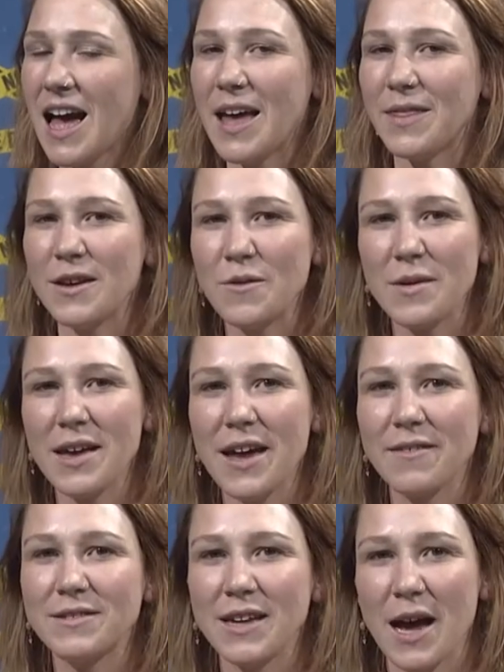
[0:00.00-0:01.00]
I think we
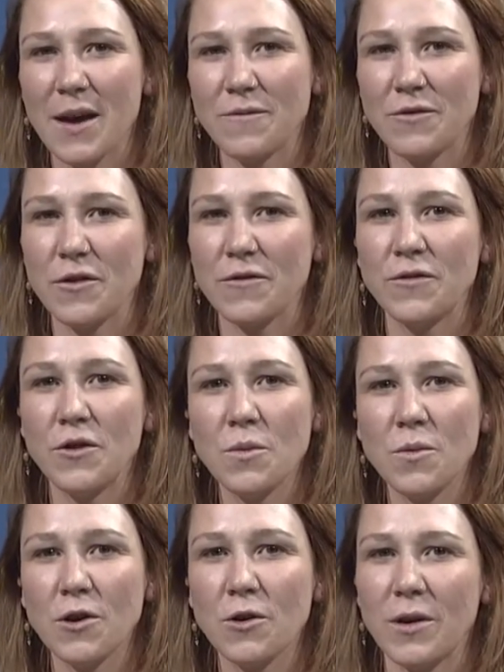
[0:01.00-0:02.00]
have time for a few
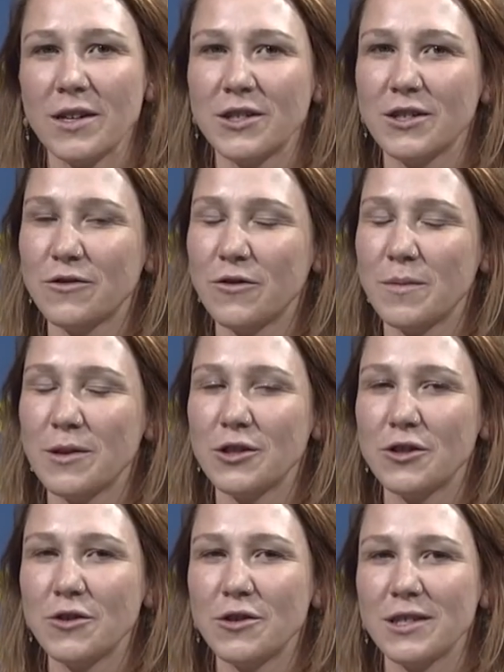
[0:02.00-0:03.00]
more questions from our
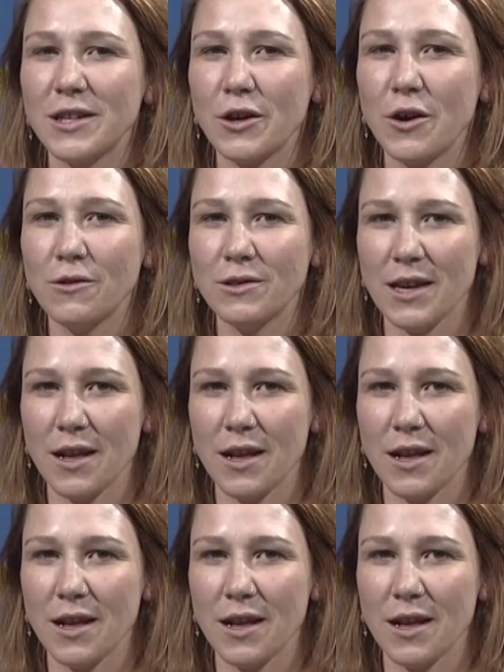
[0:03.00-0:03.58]
students at Coates